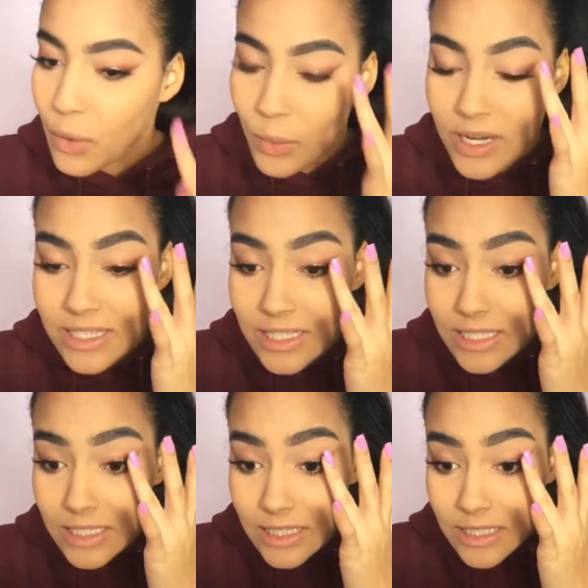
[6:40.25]
whereas
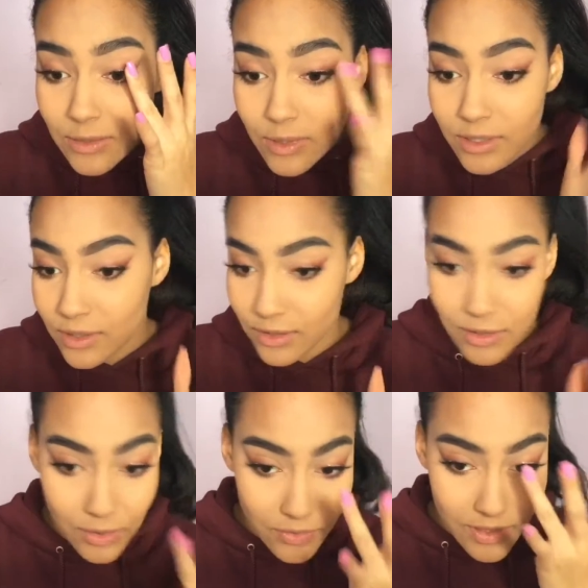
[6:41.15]
th these ones are
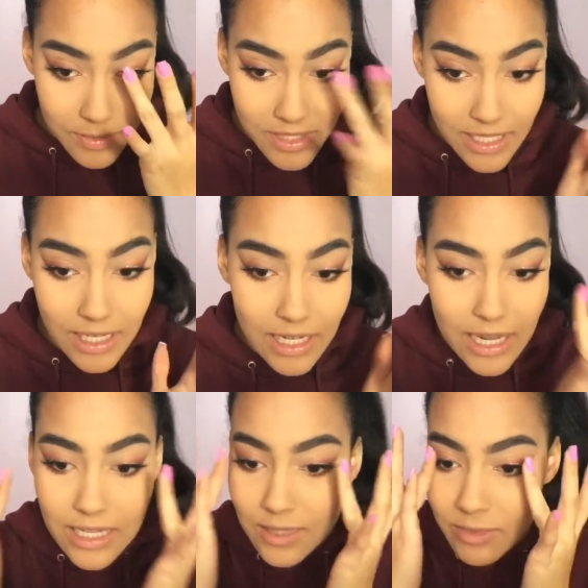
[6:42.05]
so flimsy
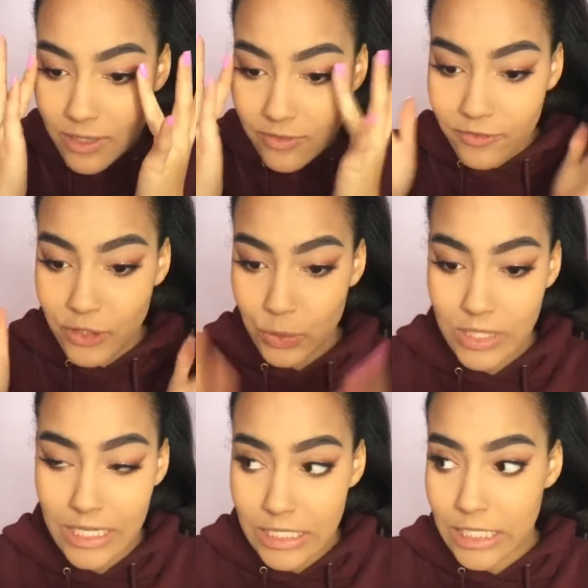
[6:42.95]
and it's been a few
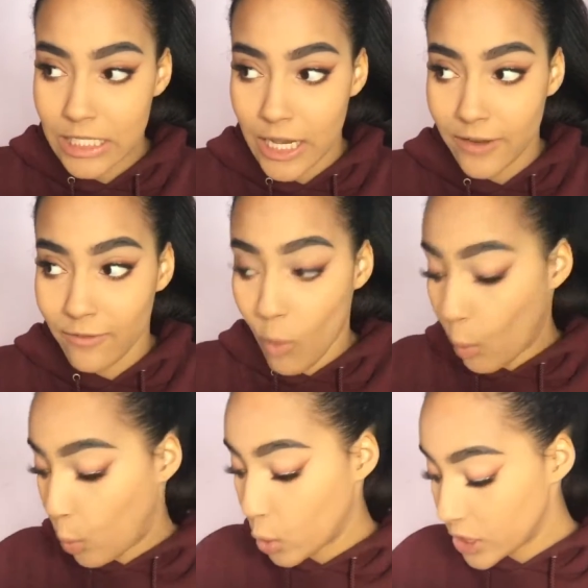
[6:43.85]
days since I've
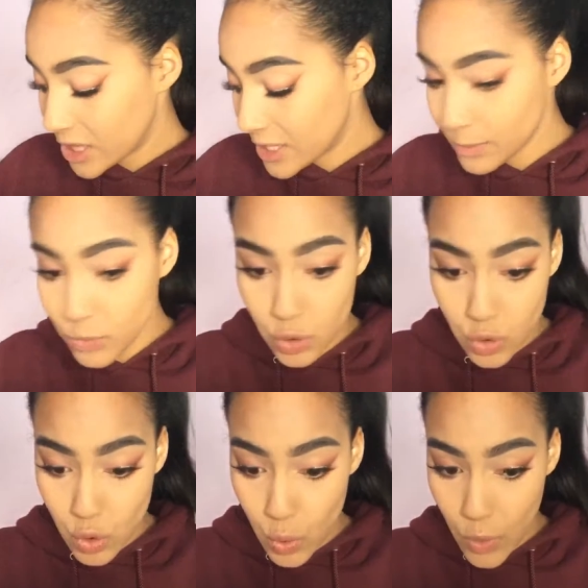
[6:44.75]
worn them
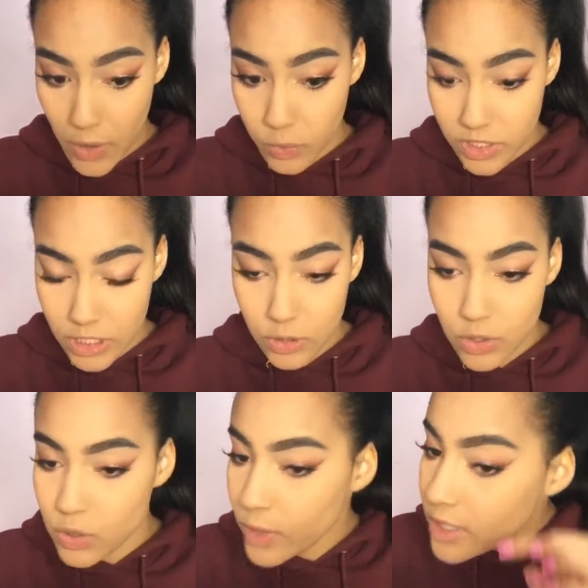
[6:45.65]
so I wasn't
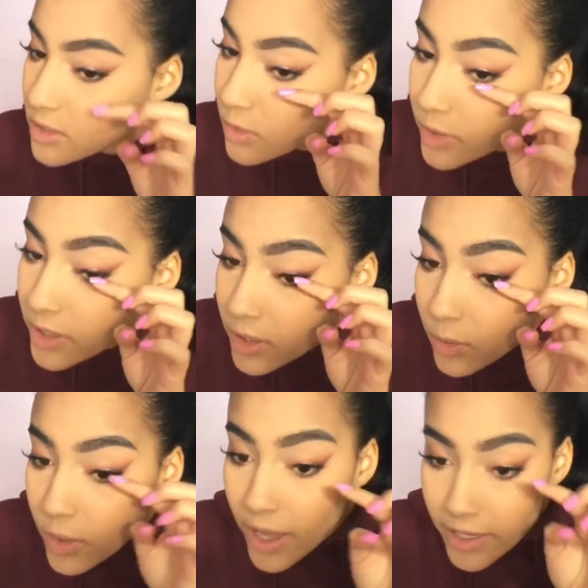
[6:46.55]
used to it so we're gonna
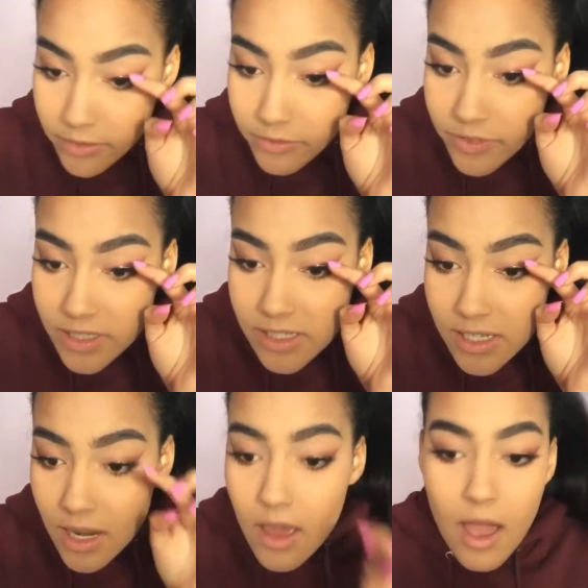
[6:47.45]
go ahead and fix
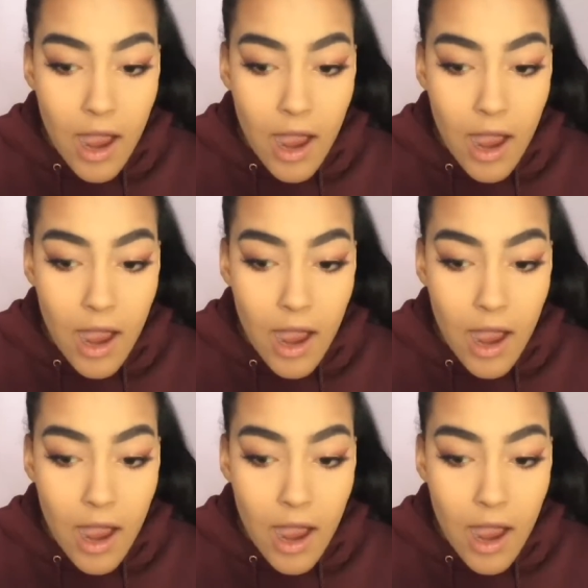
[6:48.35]
it